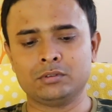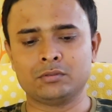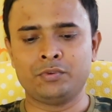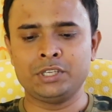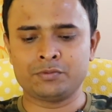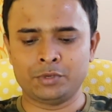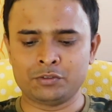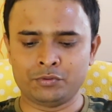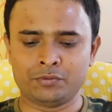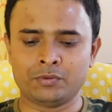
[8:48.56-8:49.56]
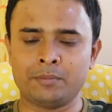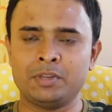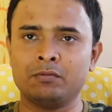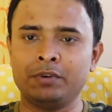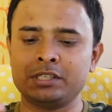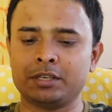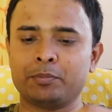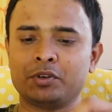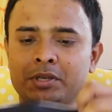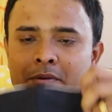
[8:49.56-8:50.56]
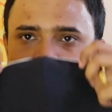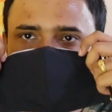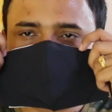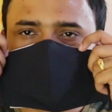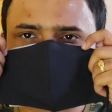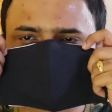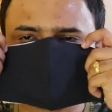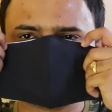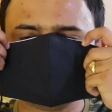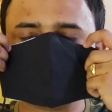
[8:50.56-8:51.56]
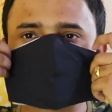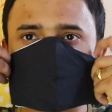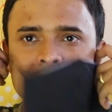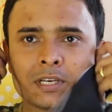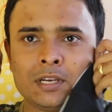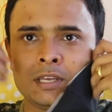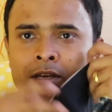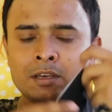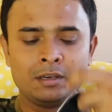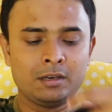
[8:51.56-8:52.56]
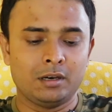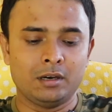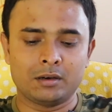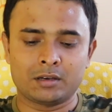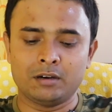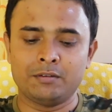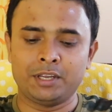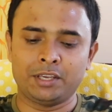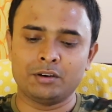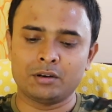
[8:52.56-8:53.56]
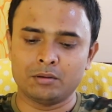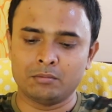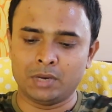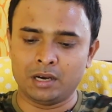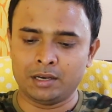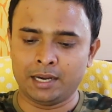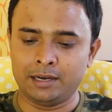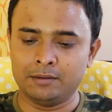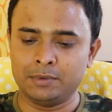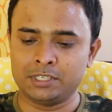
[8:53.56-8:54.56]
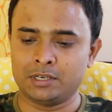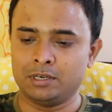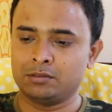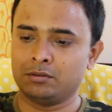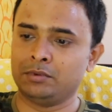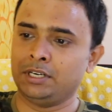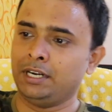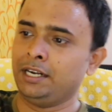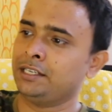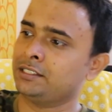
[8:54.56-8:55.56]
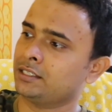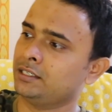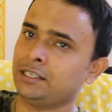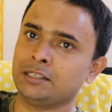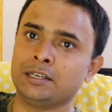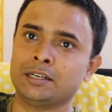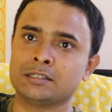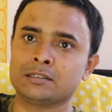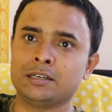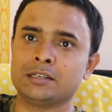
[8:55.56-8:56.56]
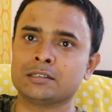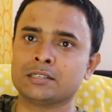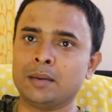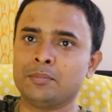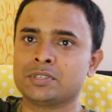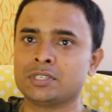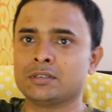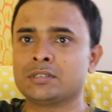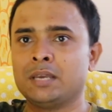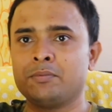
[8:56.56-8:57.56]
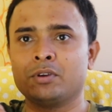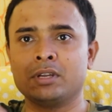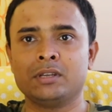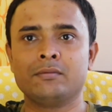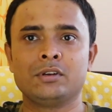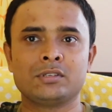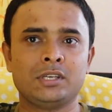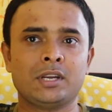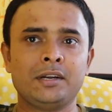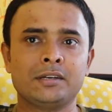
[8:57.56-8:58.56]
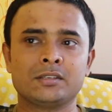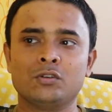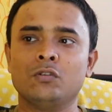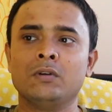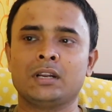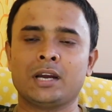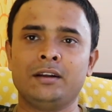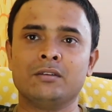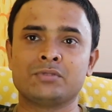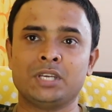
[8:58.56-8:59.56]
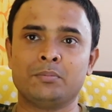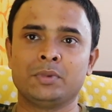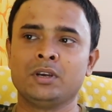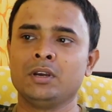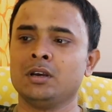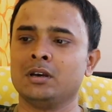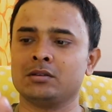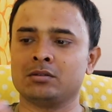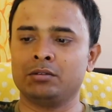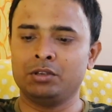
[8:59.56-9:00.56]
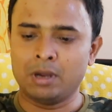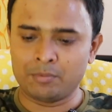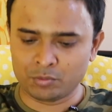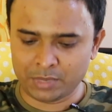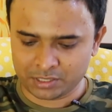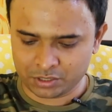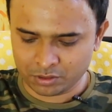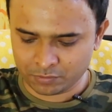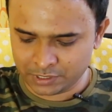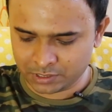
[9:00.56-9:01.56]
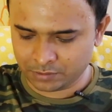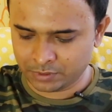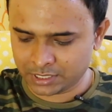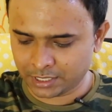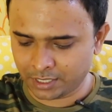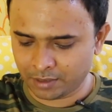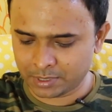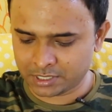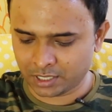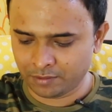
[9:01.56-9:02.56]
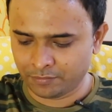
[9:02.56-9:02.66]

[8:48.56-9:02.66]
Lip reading: which particular portion is basically covering your head basically. So it is a shape you can able to see, right? It's an oval kind of shape. So you have to make sure which area basically